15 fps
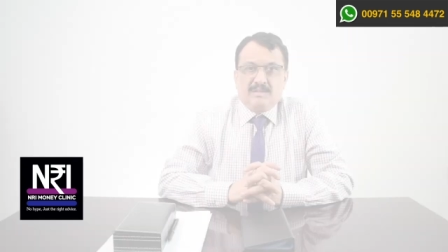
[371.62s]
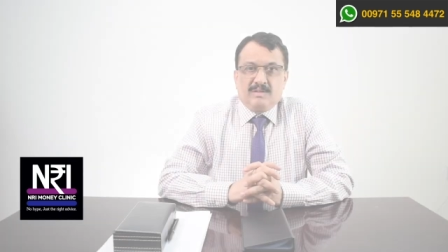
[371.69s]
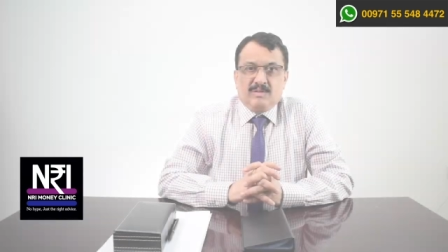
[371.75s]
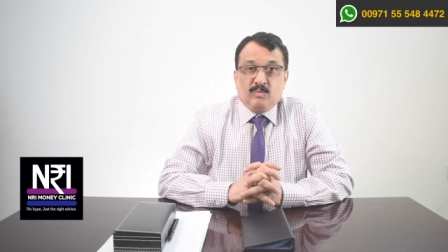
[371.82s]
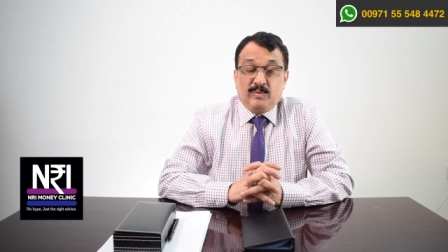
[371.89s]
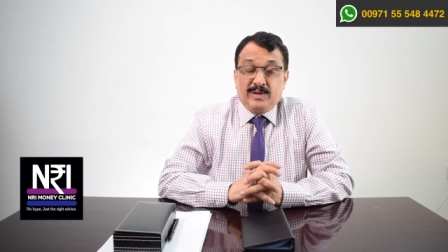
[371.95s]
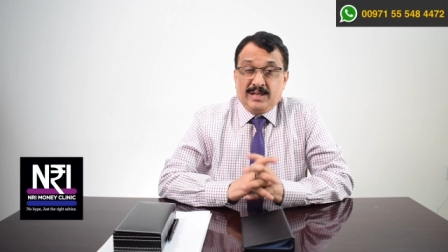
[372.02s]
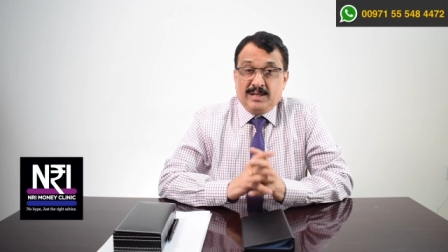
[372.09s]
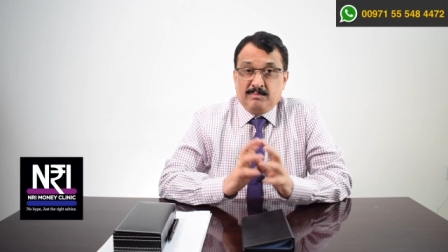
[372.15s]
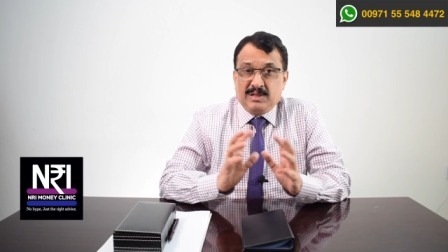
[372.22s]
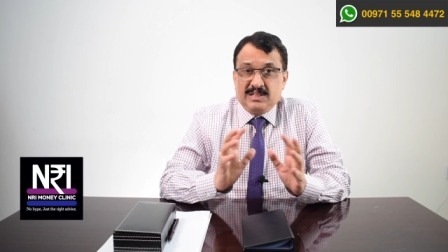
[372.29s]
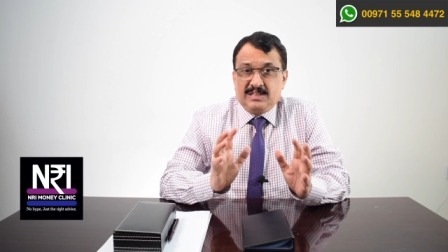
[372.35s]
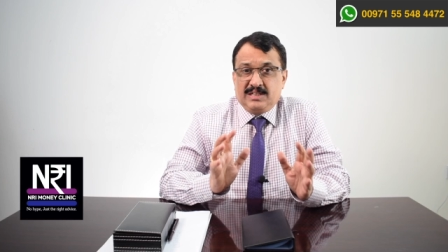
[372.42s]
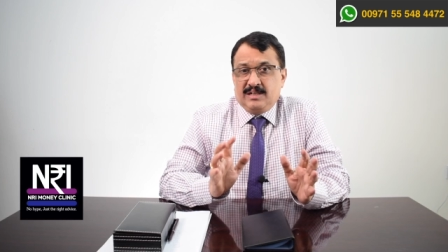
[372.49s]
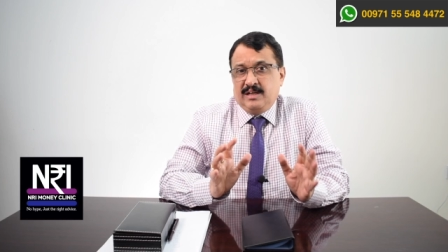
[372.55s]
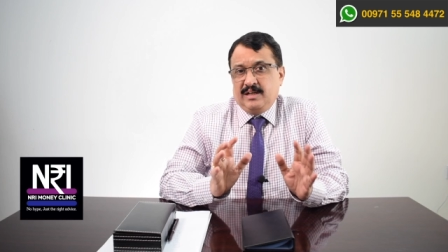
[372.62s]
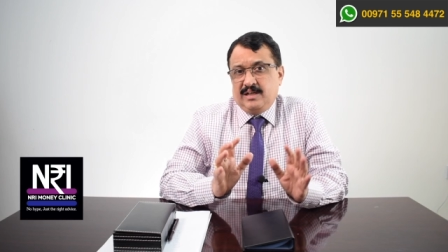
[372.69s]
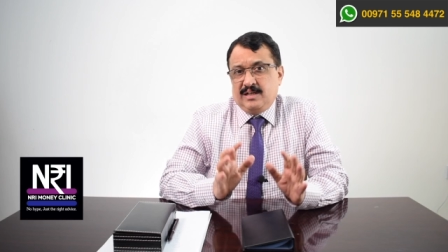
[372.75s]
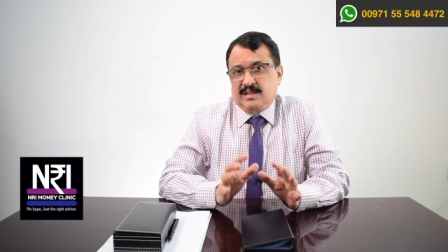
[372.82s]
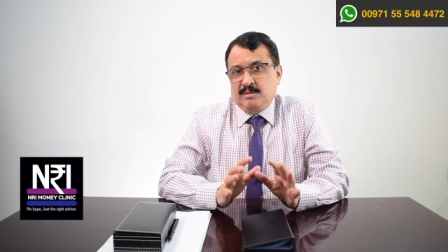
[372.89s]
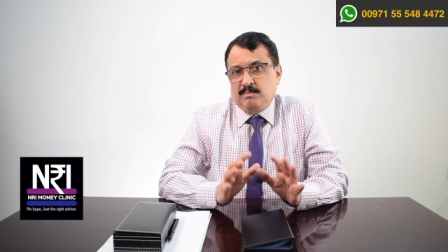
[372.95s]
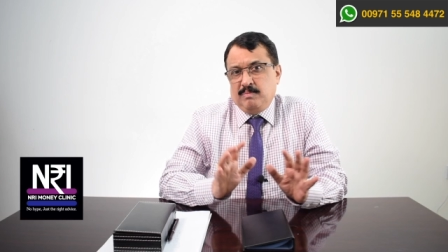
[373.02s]
When I mentioned here
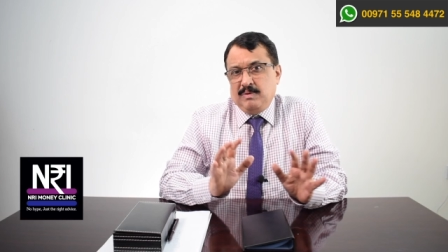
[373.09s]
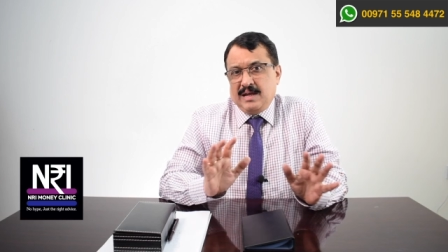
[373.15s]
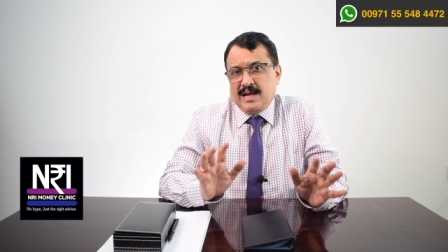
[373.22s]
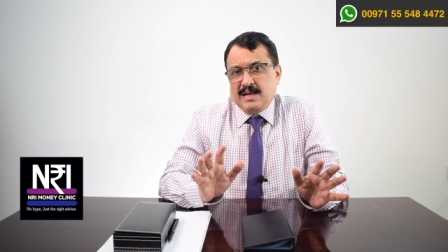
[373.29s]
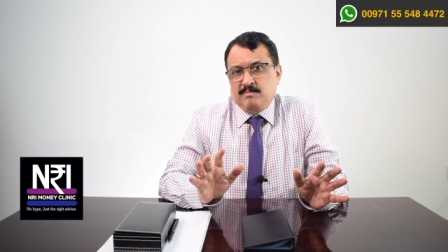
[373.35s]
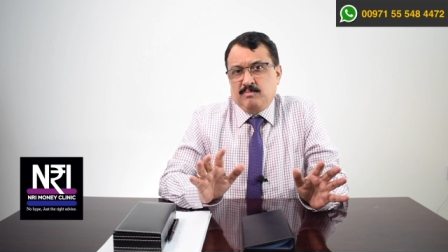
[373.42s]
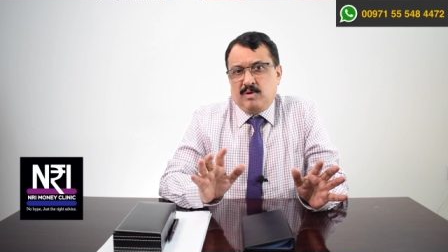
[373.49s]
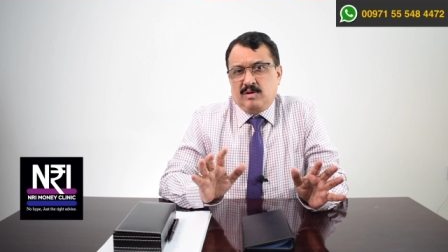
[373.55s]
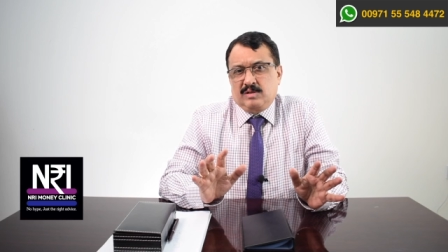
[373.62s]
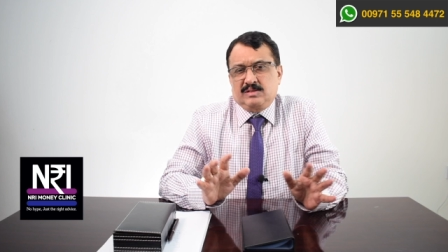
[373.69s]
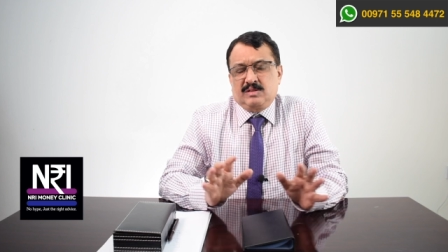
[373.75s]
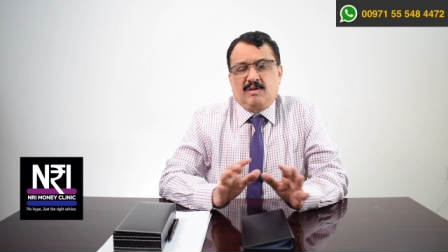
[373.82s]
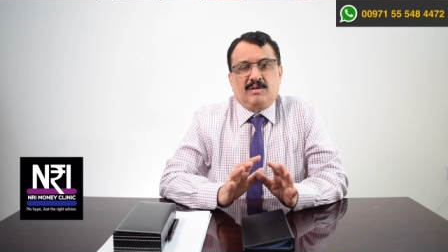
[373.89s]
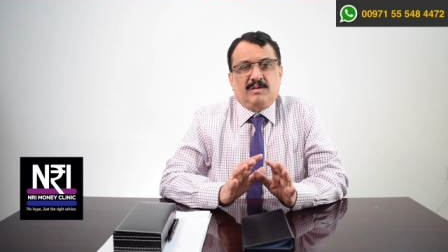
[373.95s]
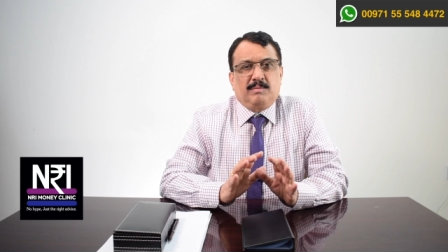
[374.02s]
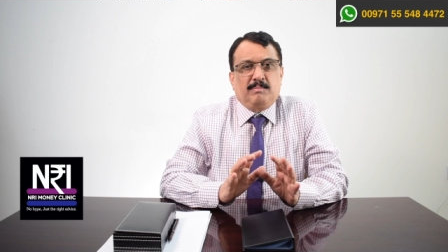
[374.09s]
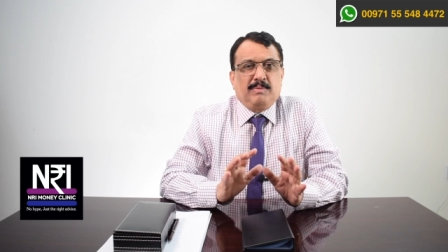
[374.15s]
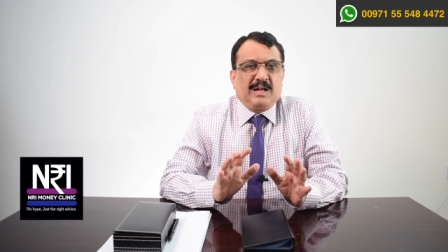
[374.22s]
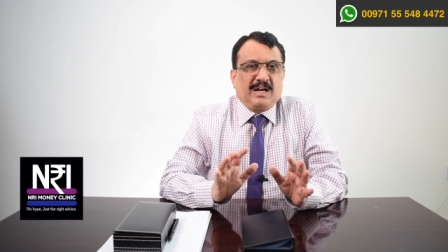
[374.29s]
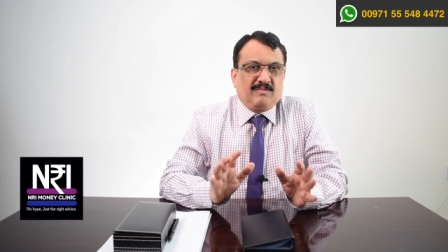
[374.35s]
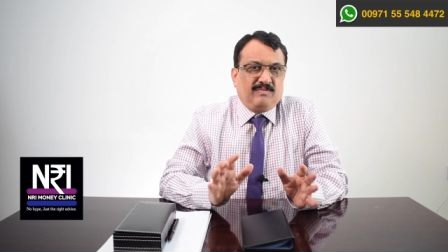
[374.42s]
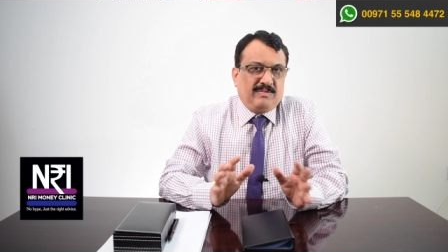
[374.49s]
the black box or the
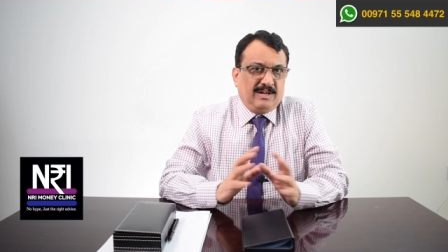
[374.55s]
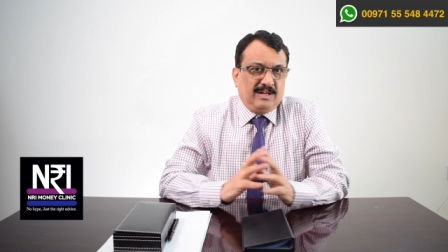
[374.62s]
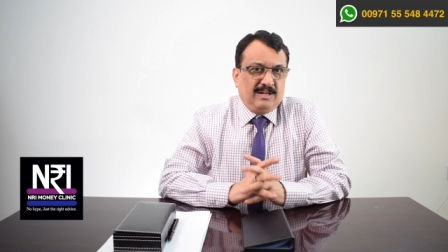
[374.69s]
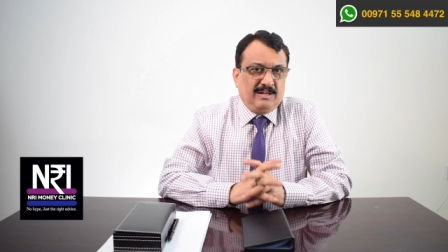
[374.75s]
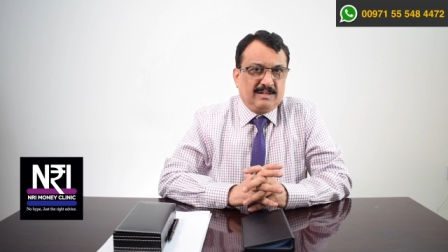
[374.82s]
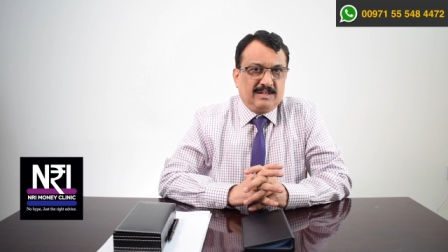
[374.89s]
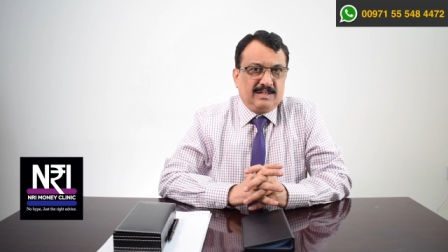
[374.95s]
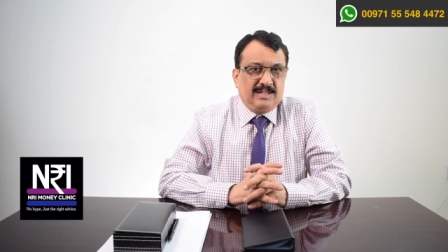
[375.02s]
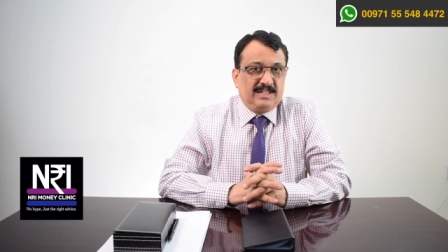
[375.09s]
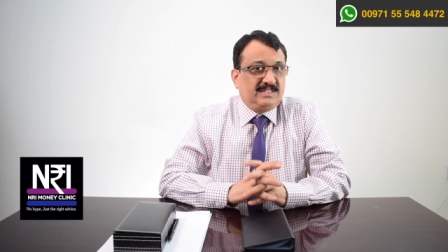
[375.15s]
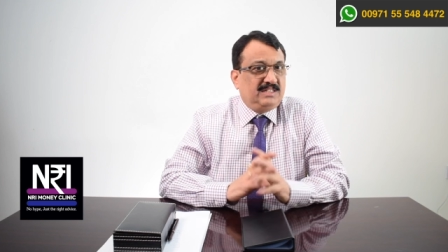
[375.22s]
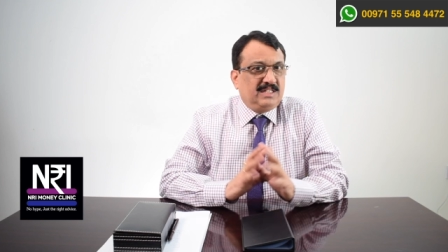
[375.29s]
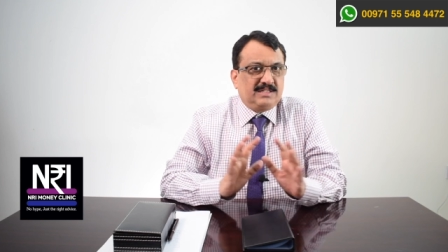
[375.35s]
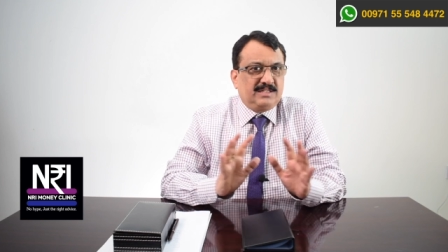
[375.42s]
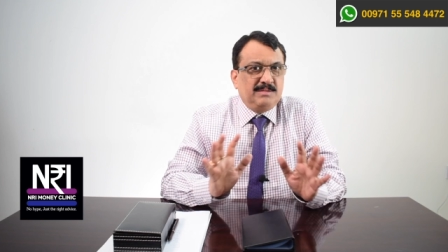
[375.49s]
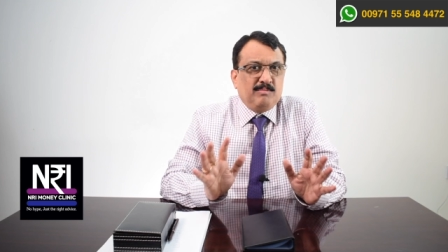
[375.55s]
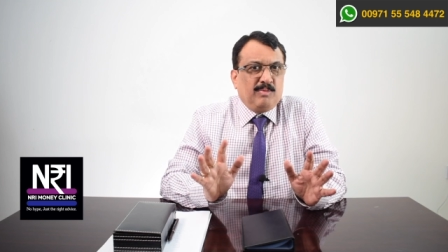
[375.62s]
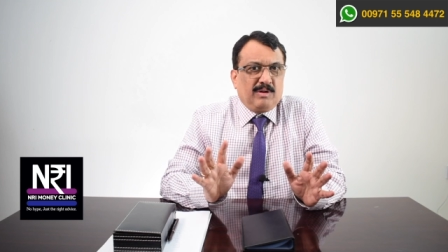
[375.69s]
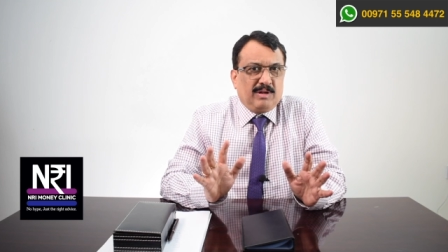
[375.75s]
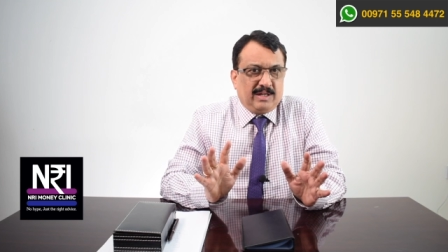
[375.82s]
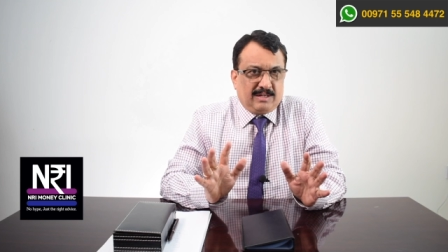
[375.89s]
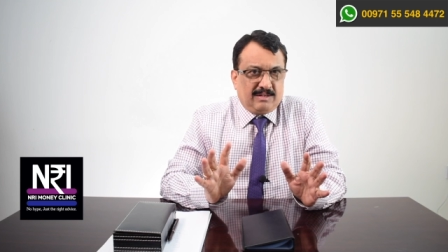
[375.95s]
black file, it's just
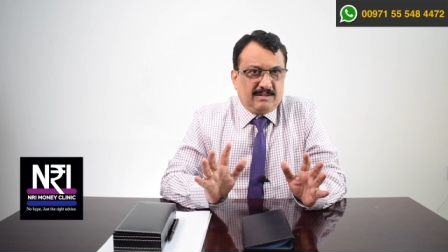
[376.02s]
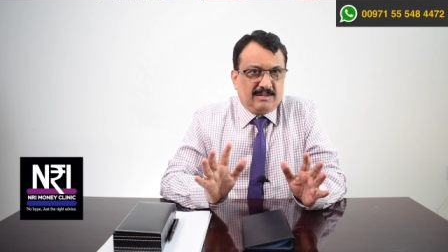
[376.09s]
symbolic.